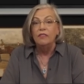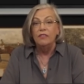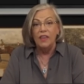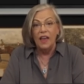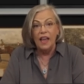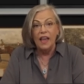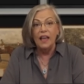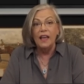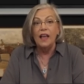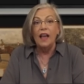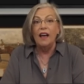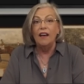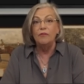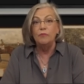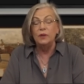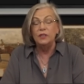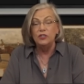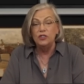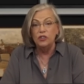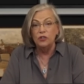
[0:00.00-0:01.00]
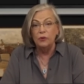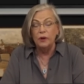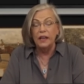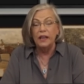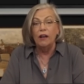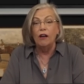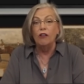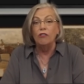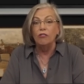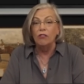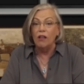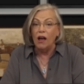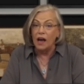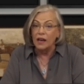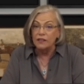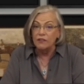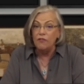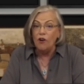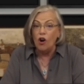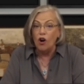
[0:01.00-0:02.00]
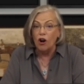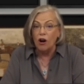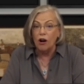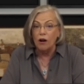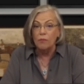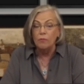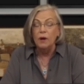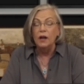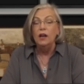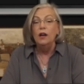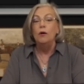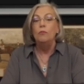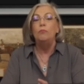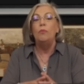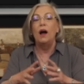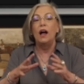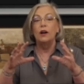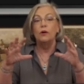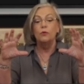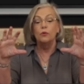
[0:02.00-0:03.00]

they have been doing a lot of harm by